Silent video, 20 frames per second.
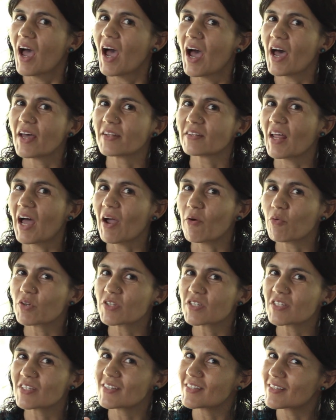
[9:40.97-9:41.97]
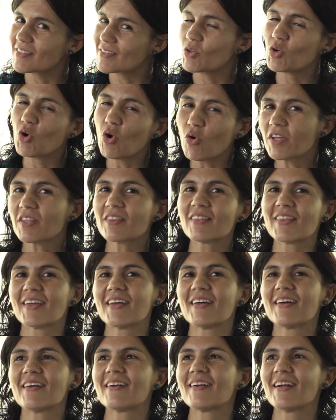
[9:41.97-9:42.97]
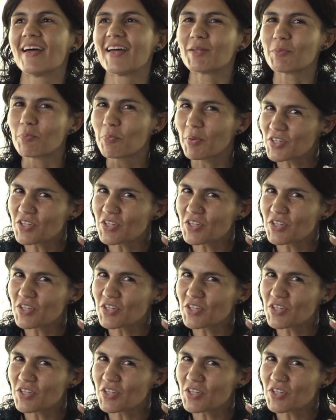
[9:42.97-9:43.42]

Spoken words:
I was going there and